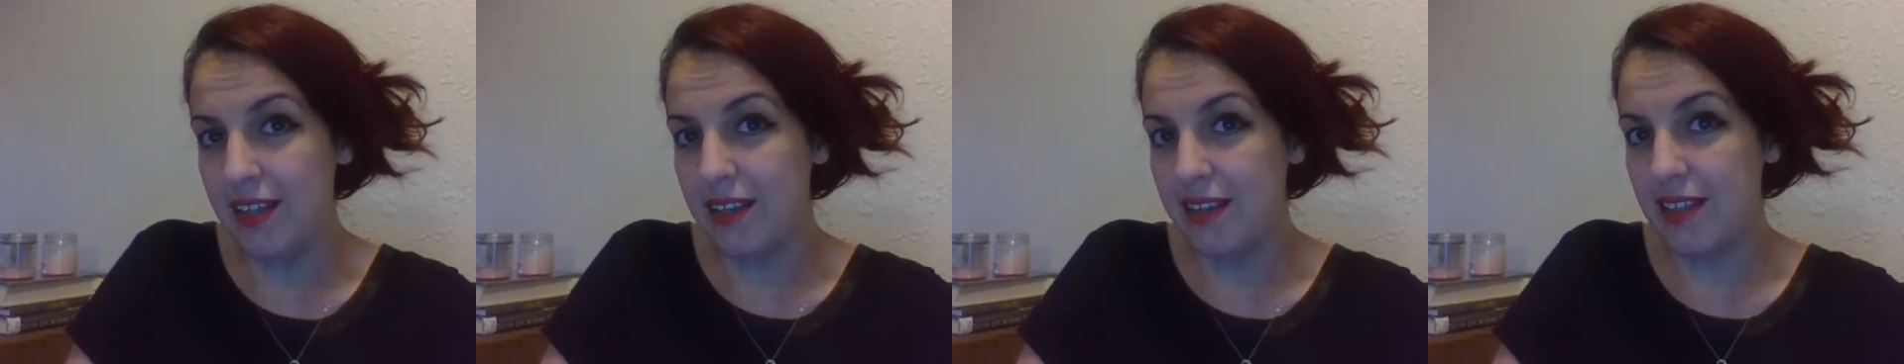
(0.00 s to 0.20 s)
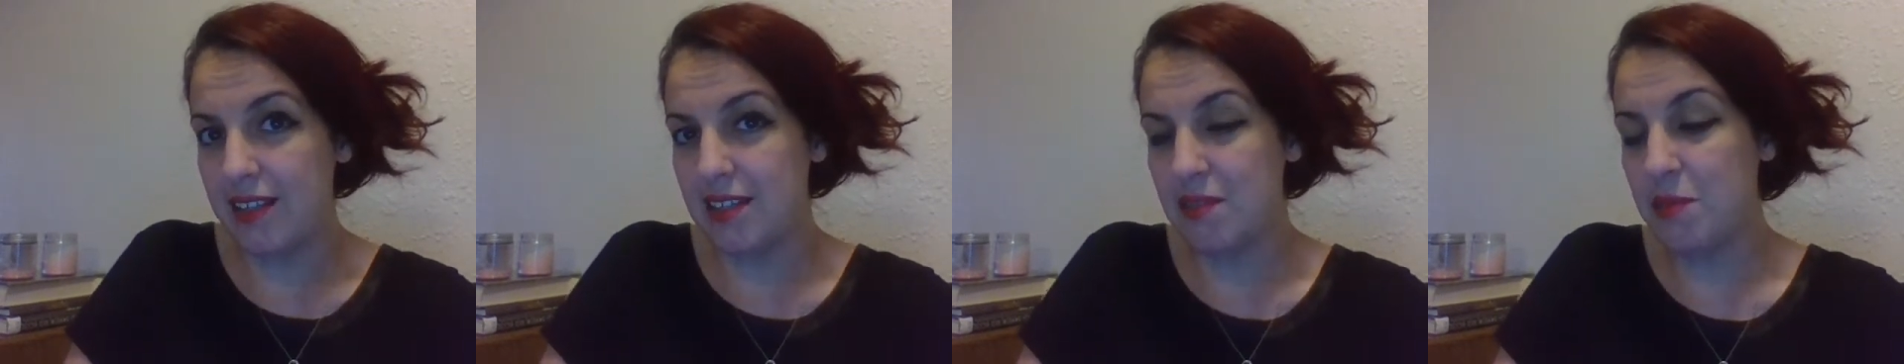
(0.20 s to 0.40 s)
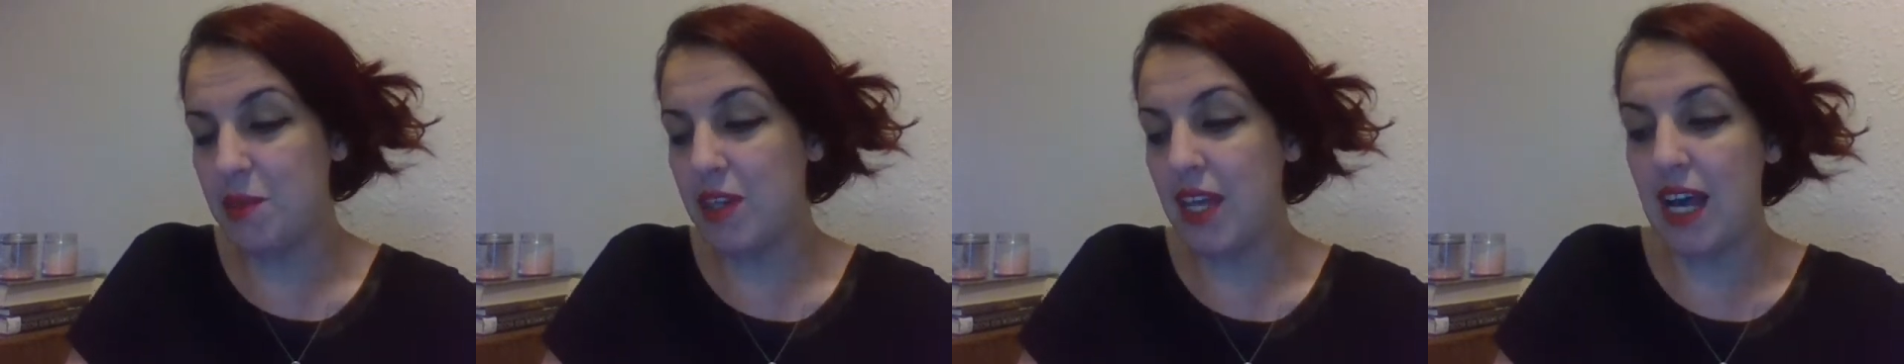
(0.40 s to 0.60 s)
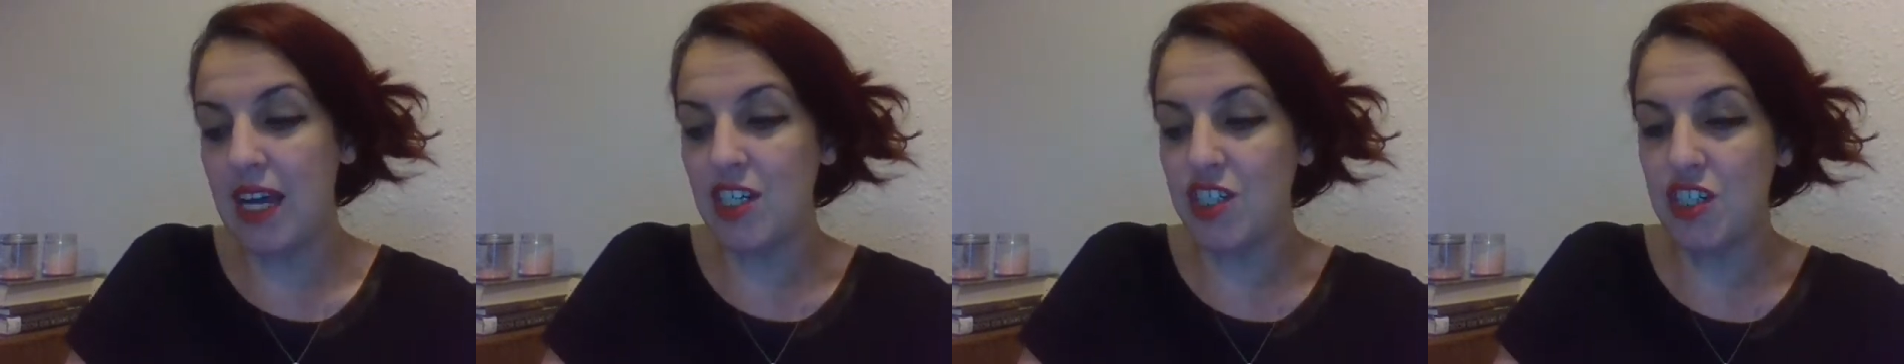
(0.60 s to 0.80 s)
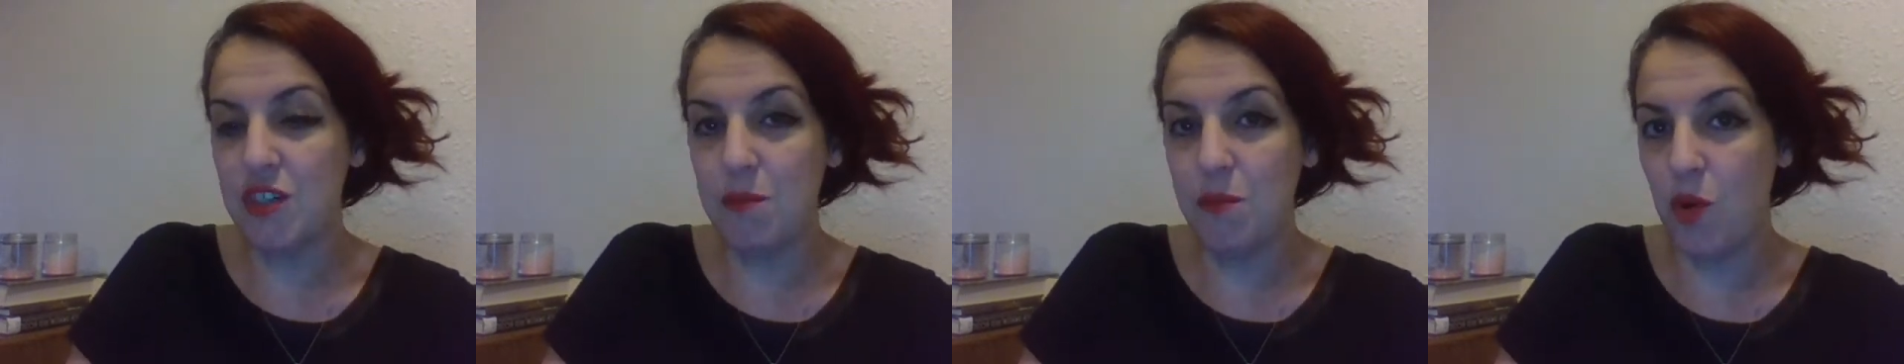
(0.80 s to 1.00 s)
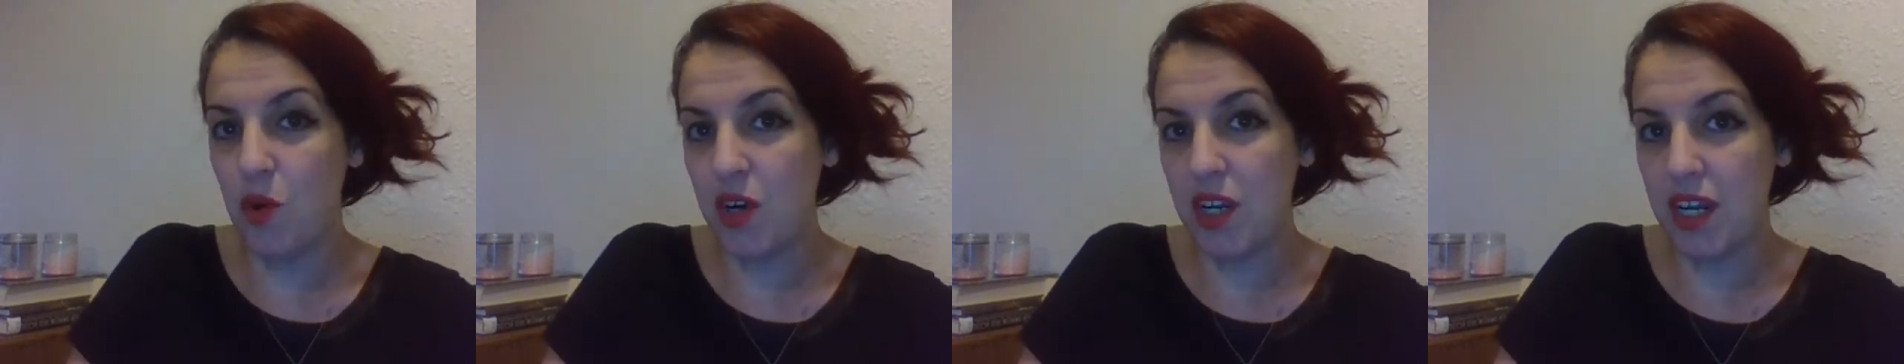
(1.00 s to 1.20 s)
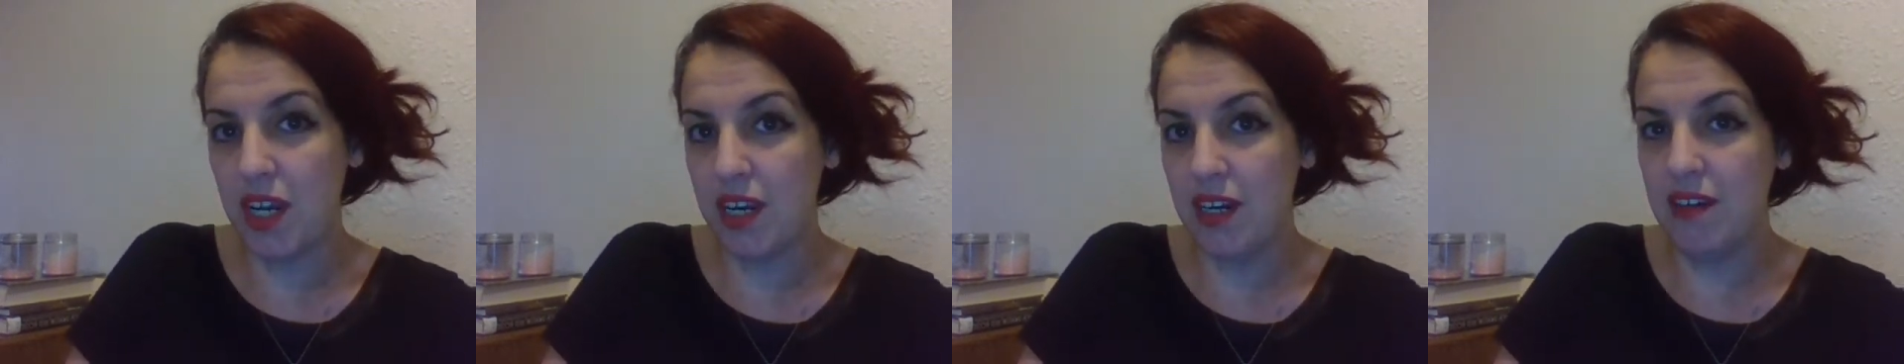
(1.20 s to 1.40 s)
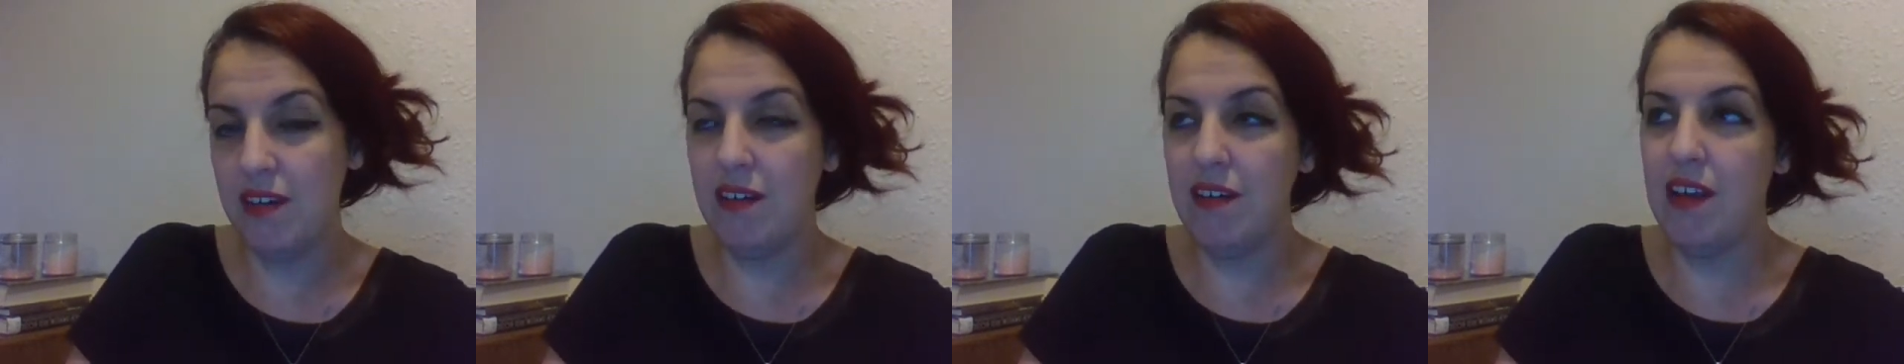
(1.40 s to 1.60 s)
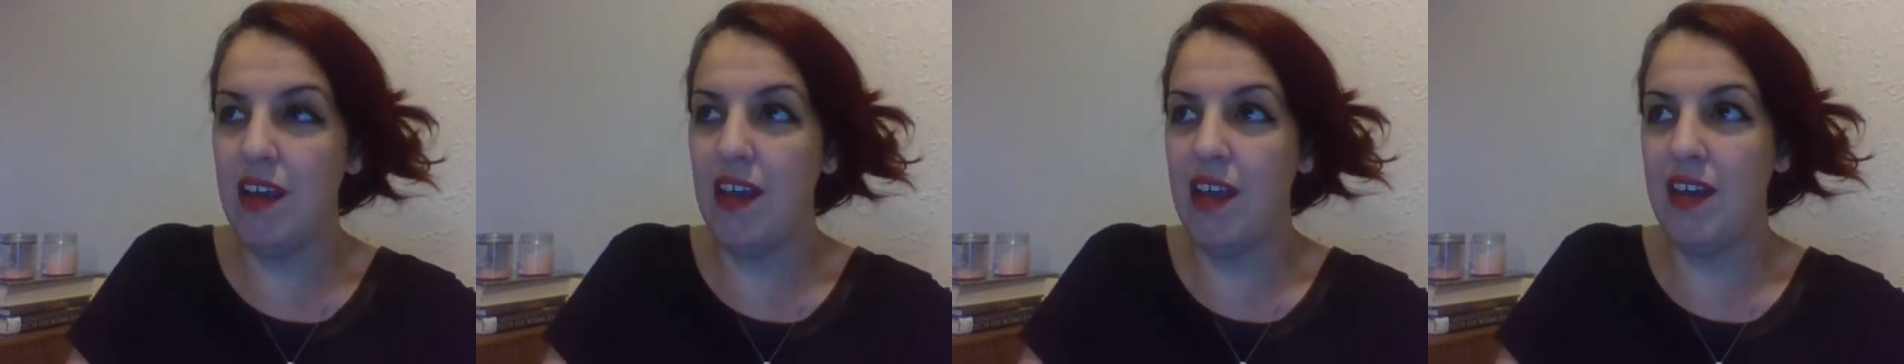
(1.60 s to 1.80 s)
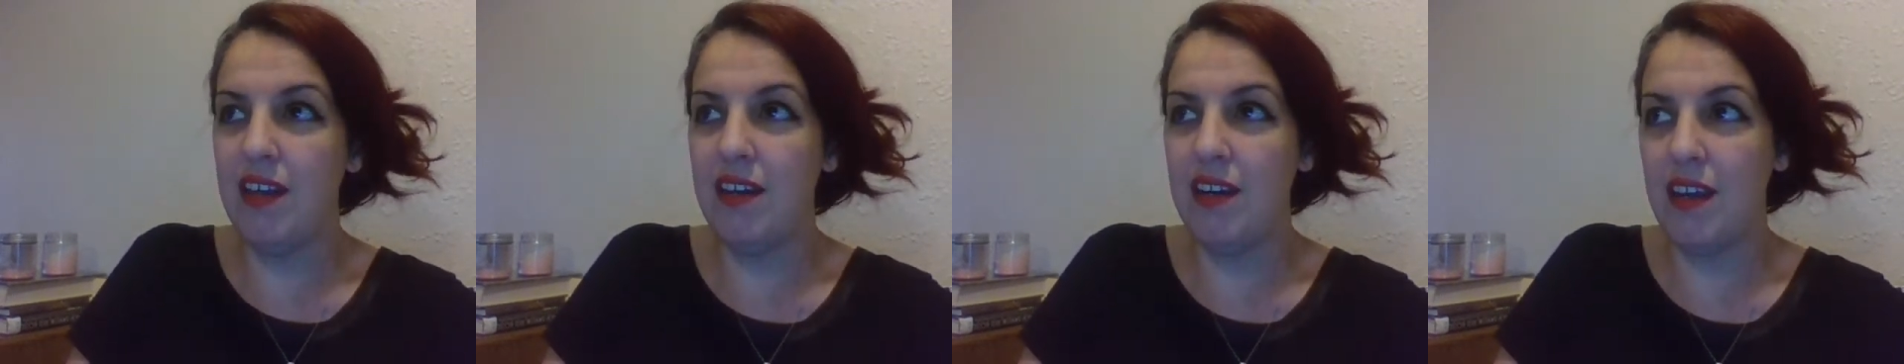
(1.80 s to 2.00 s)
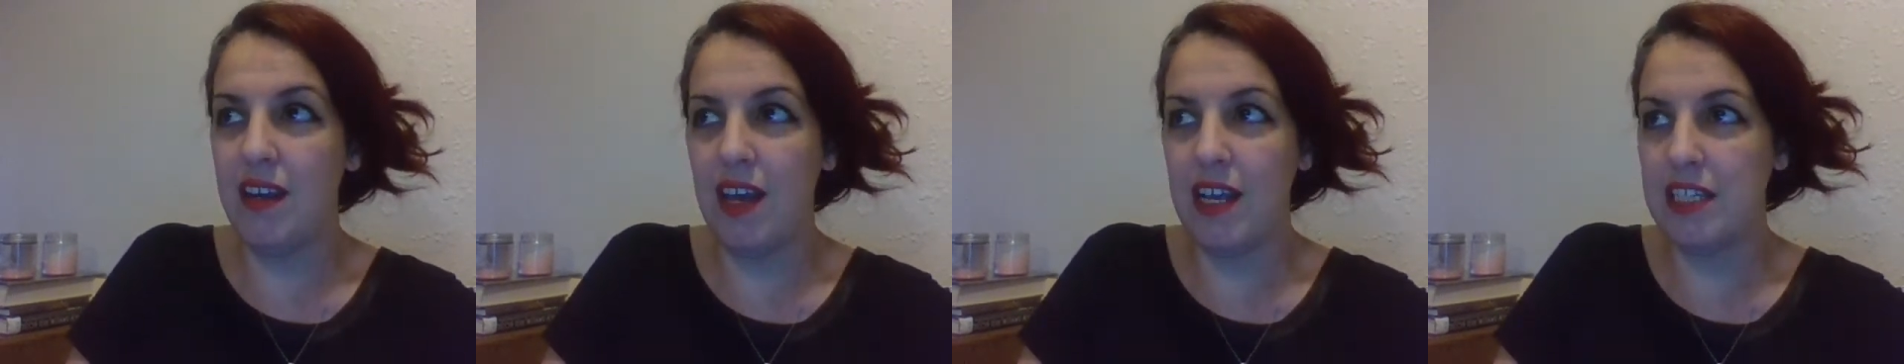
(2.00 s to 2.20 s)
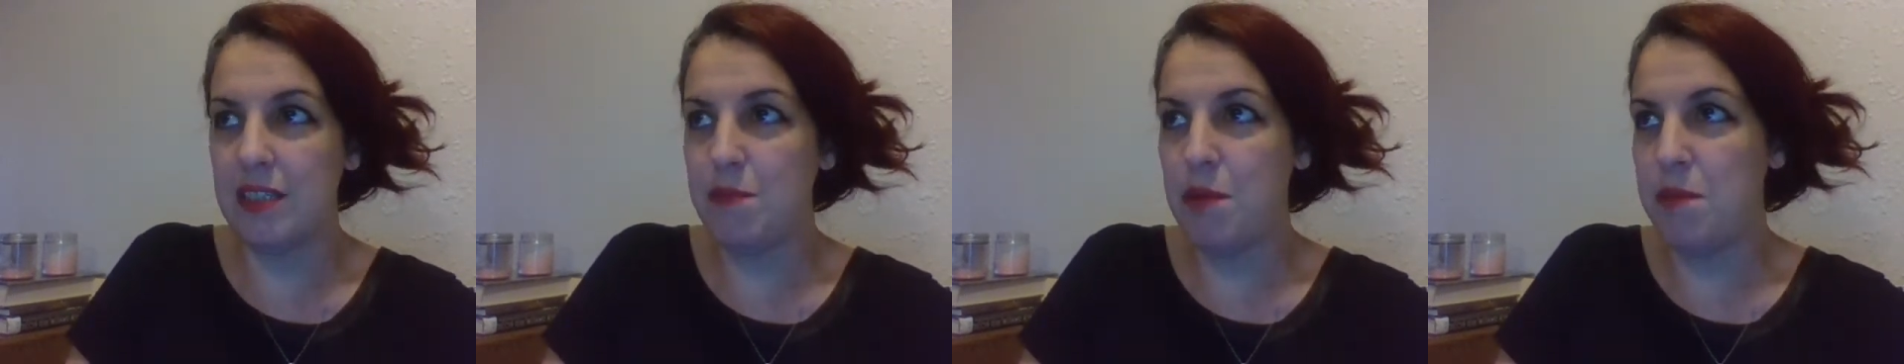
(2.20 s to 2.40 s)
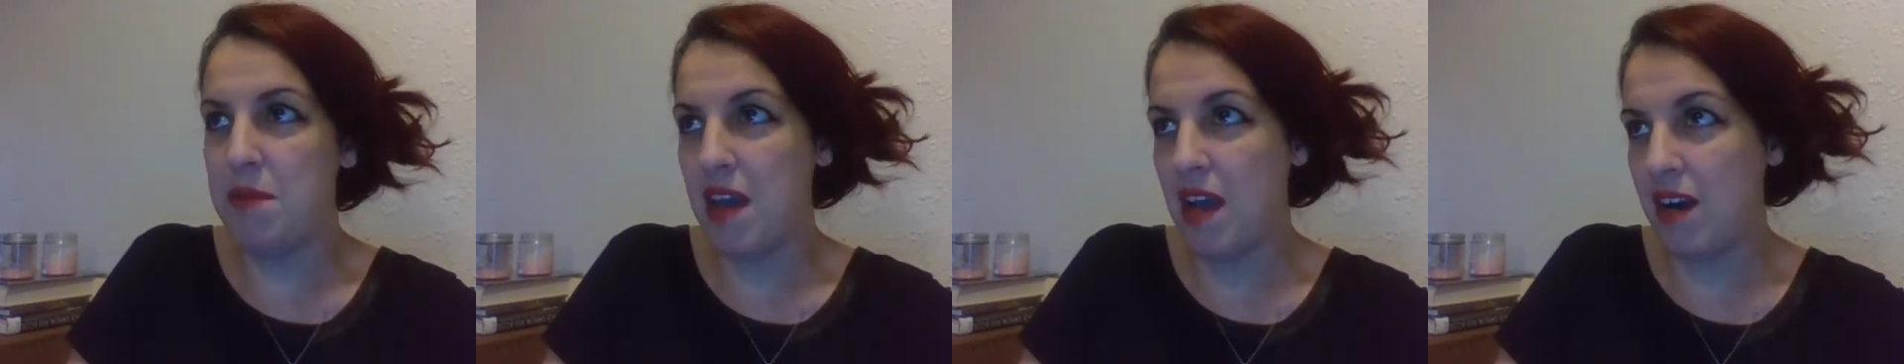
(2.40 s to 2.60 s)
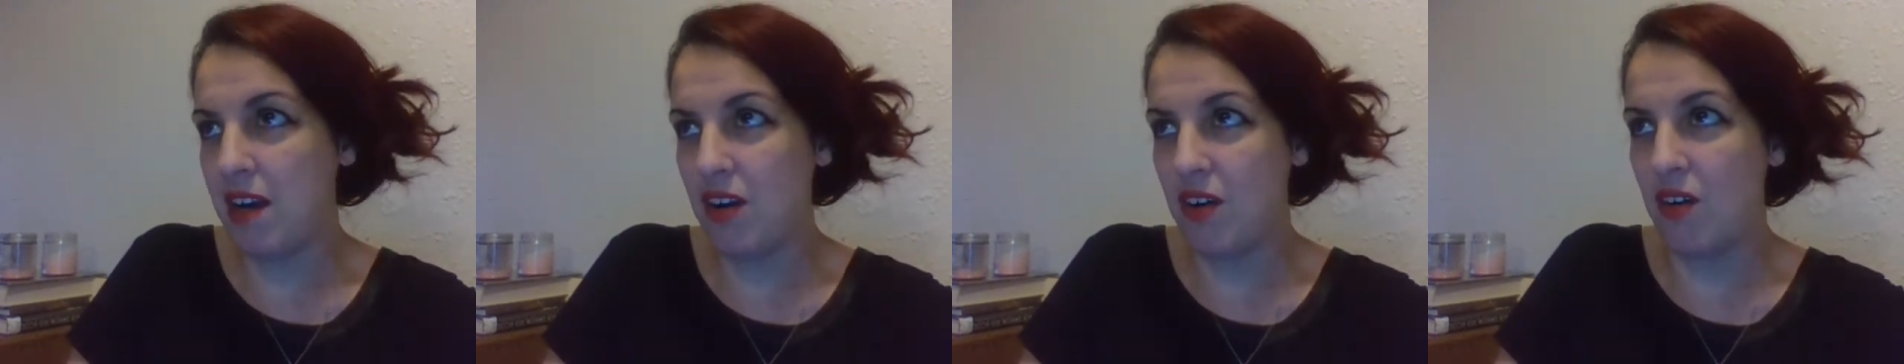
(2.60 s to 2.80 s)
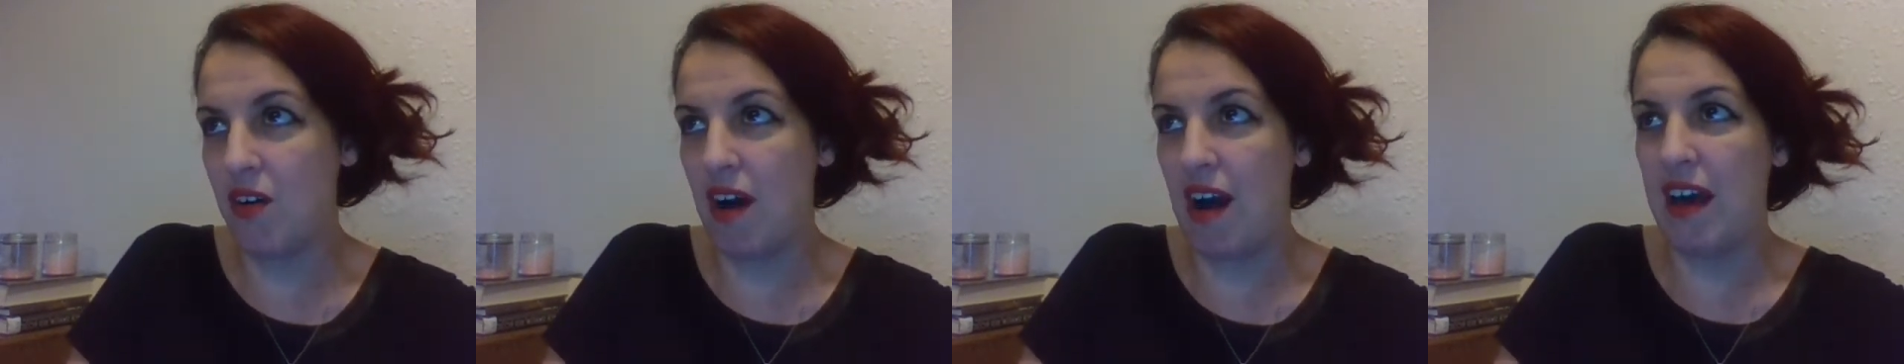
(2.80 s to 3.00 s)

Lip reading: The same with Ashley Morgan and Esme Bianco.